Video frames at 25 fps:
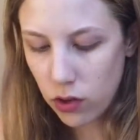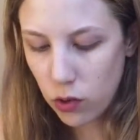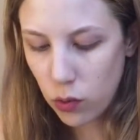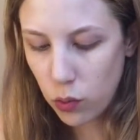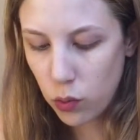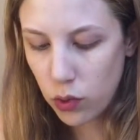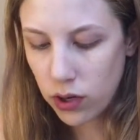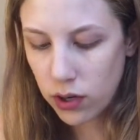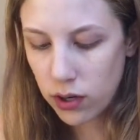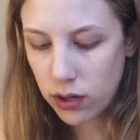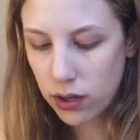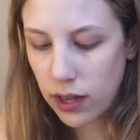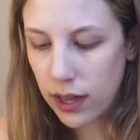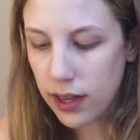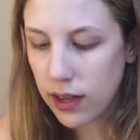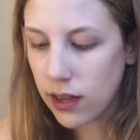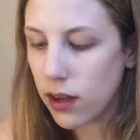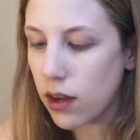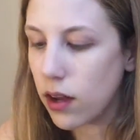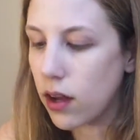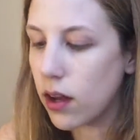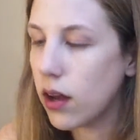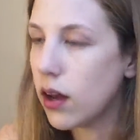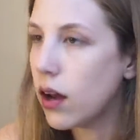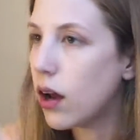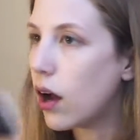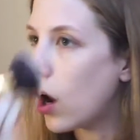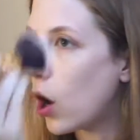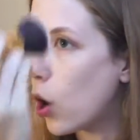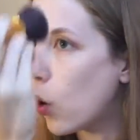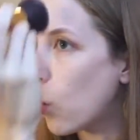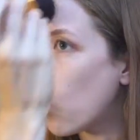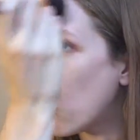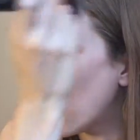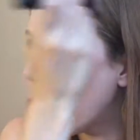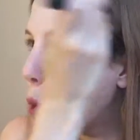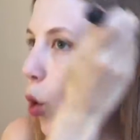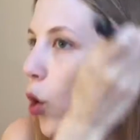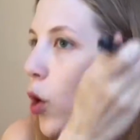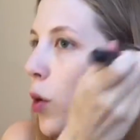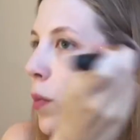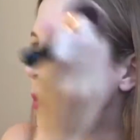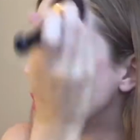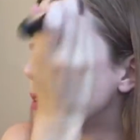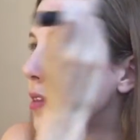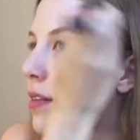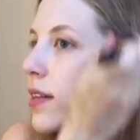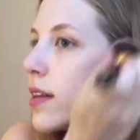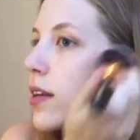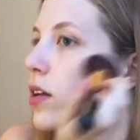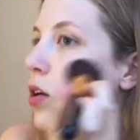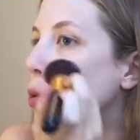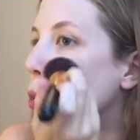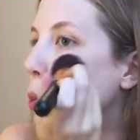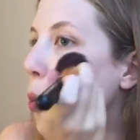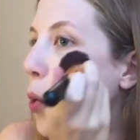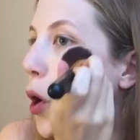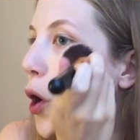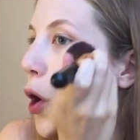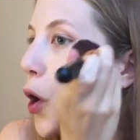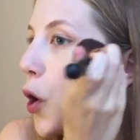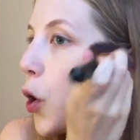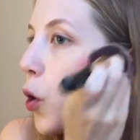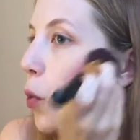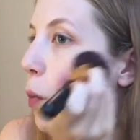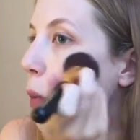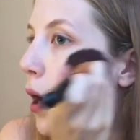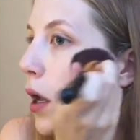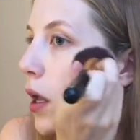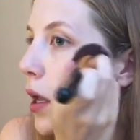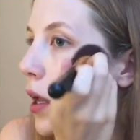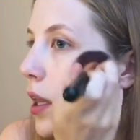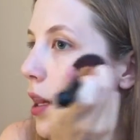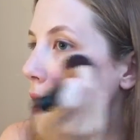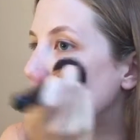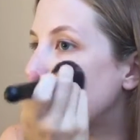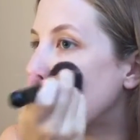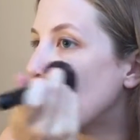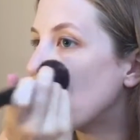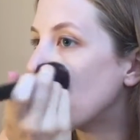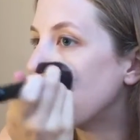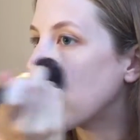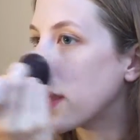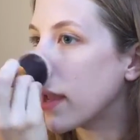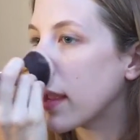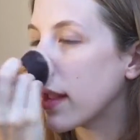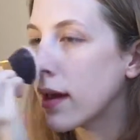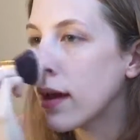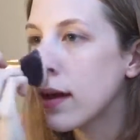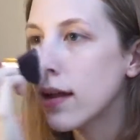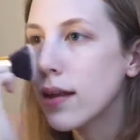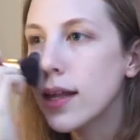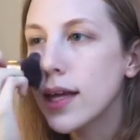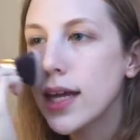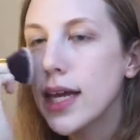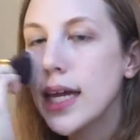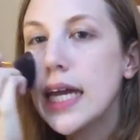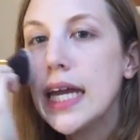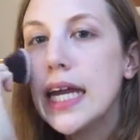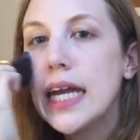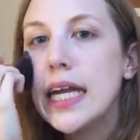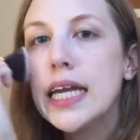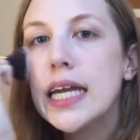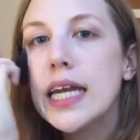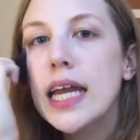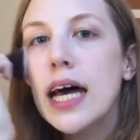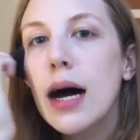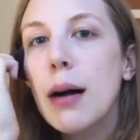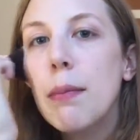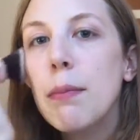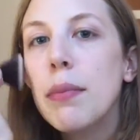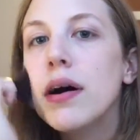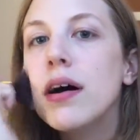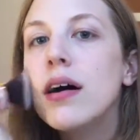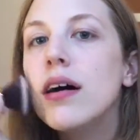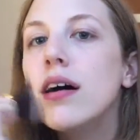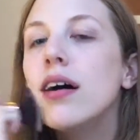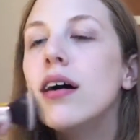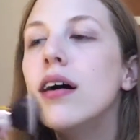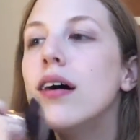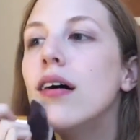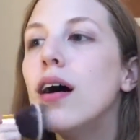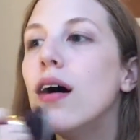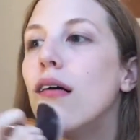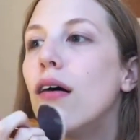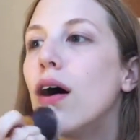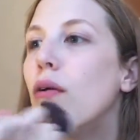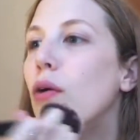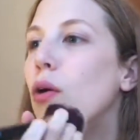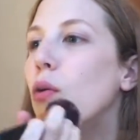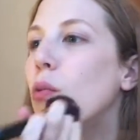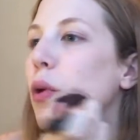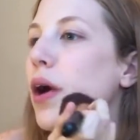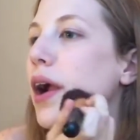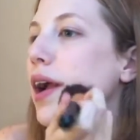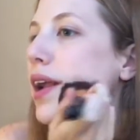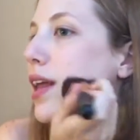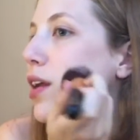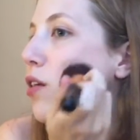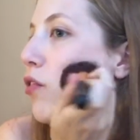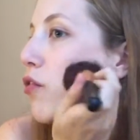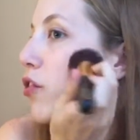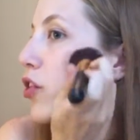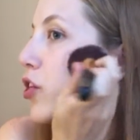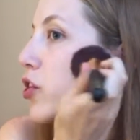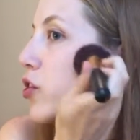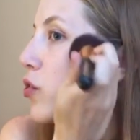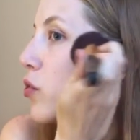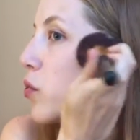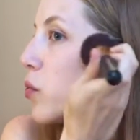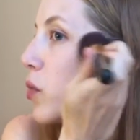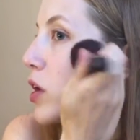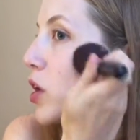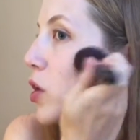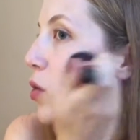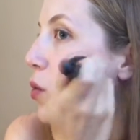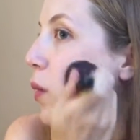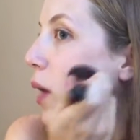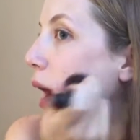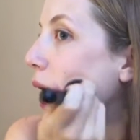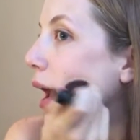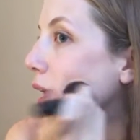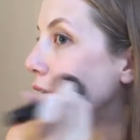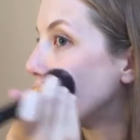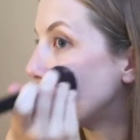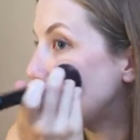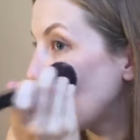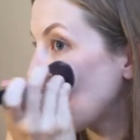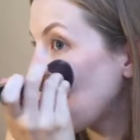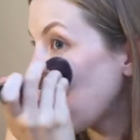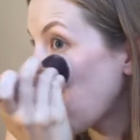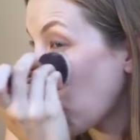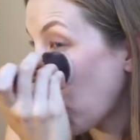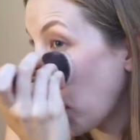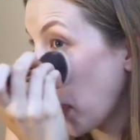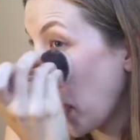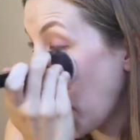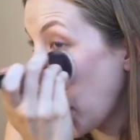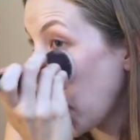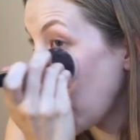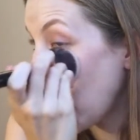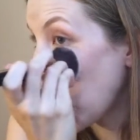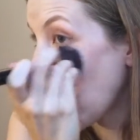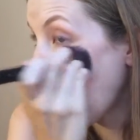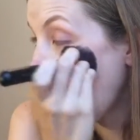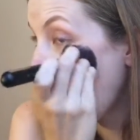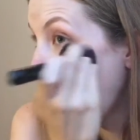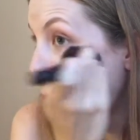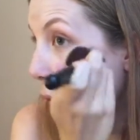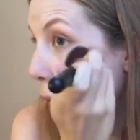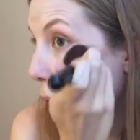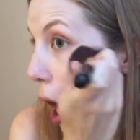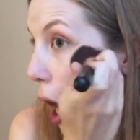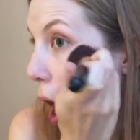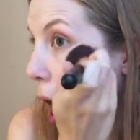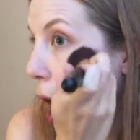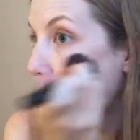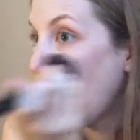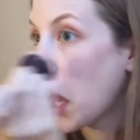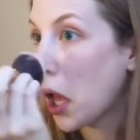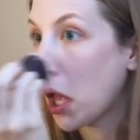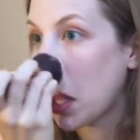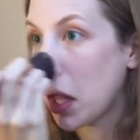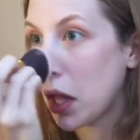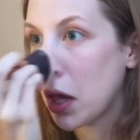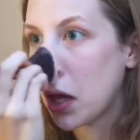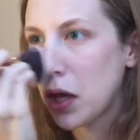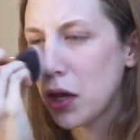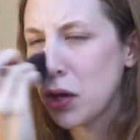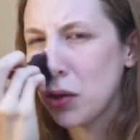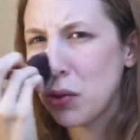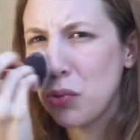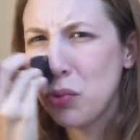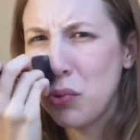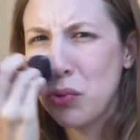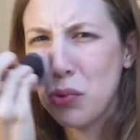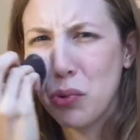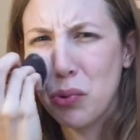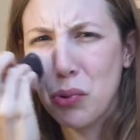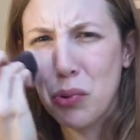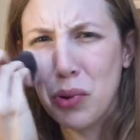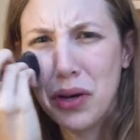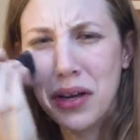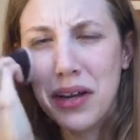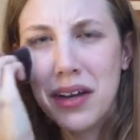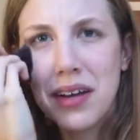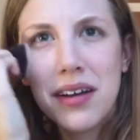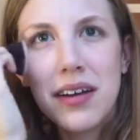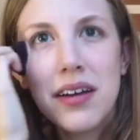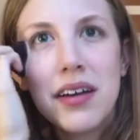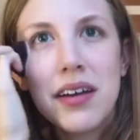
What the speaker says: Who wouldn't like a warm silk robe in the morning, like heated up, waiting for you when you exit your bed? Ooh.